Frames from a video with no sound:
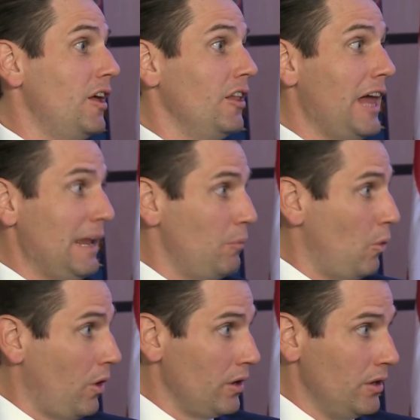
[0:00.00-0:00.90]
a lot
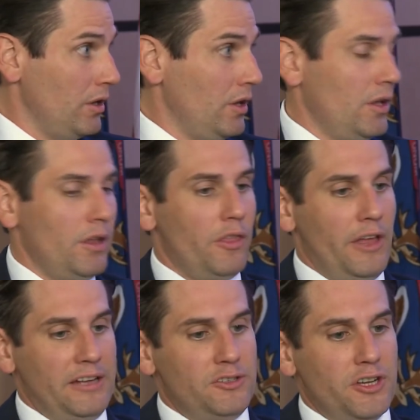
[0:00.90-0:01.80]
more
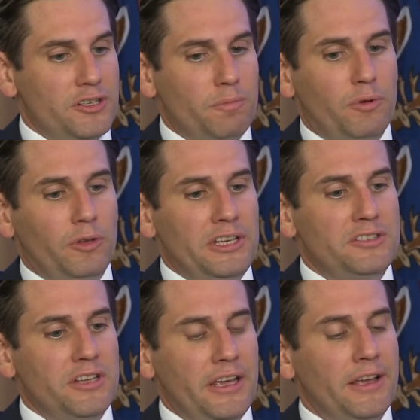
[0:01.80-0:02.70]
than just
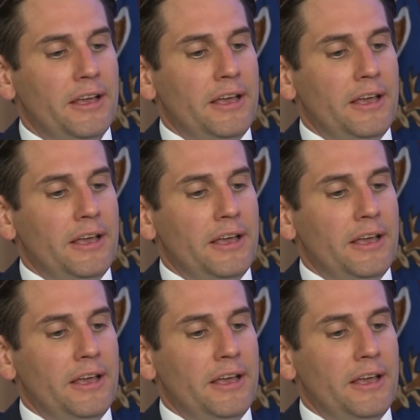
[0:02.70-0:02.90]
policing.